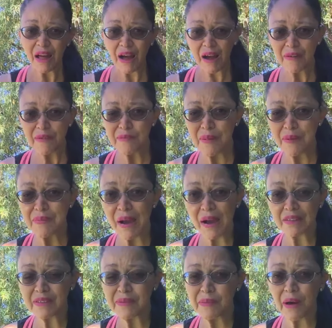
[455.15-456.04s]
I will be
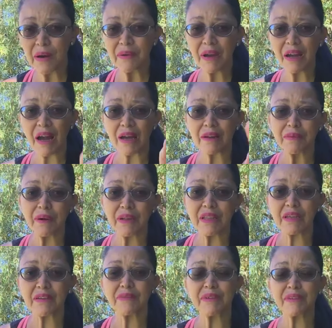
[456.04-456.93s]
back tomorrow, God
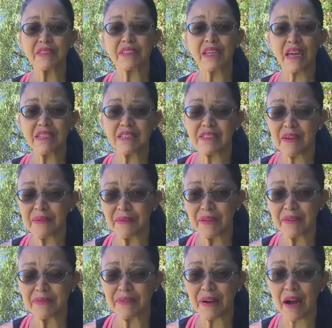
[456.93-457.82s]
willing, for day
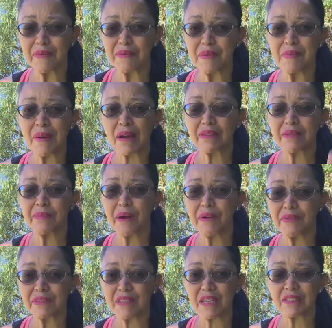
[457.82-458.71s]
75. Be back tomorrow
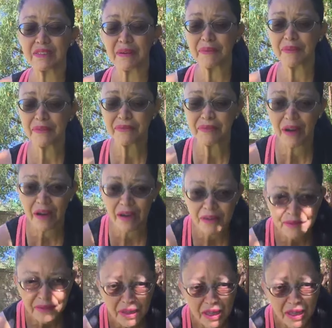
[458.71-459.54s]
for day 75.